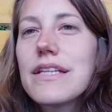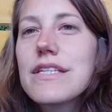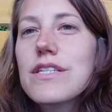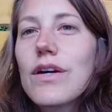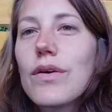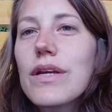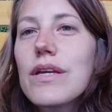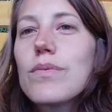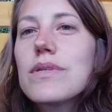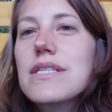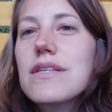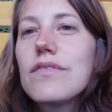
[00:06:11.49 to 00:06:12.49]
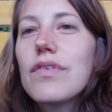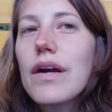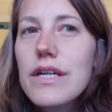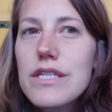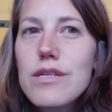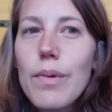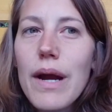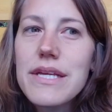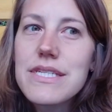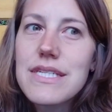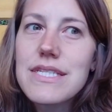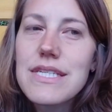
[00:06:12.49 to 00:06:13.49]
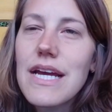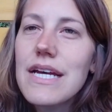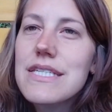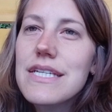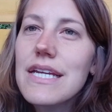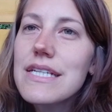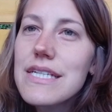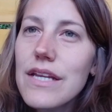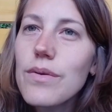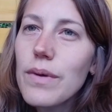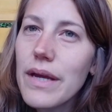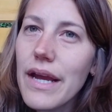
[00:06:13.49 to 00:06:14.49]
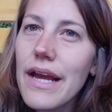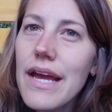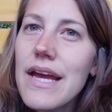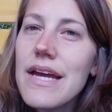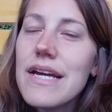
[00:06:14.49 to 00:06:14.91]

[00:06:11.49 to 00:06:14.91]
And so he was very surprised to see us continuing